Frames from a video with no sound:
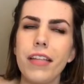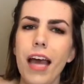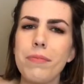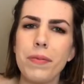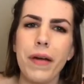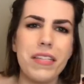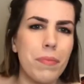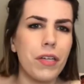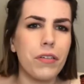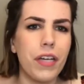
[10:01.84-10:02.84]
I'm surprised
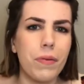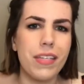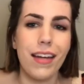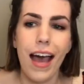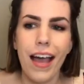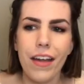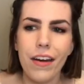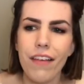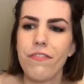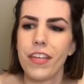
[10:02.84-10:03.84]
middle grade wasn't higher.
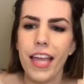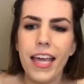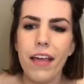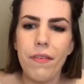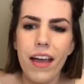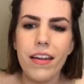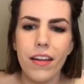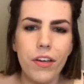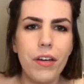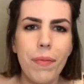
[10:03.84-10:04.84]
I feel like I read
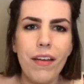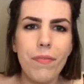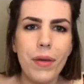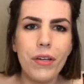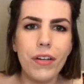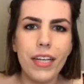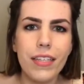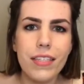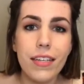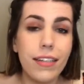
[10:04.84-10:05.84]
a good amount of middle grade
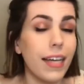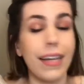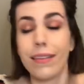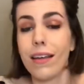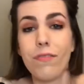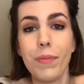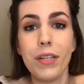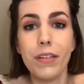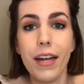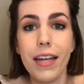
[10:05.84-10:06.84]
this year and I love
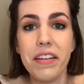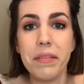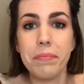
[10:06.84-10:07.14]
middle grade.